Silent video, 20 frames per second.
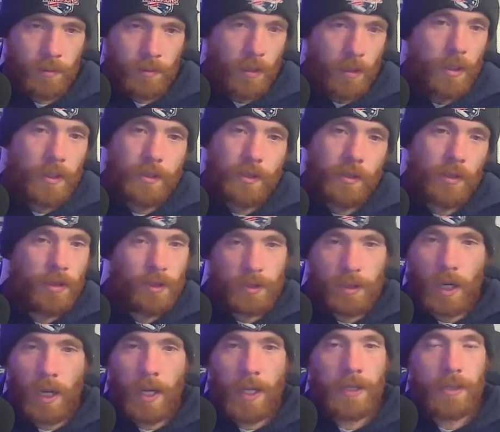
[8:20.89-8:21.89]
Unless you're a
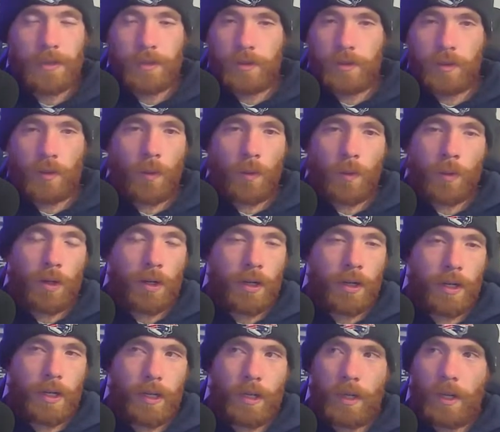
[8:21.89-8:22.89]
Titans or
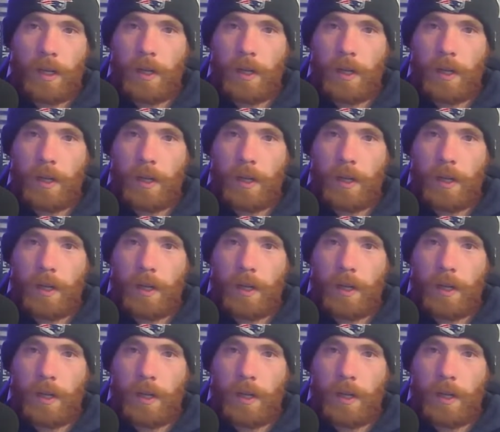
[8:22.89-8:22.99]
a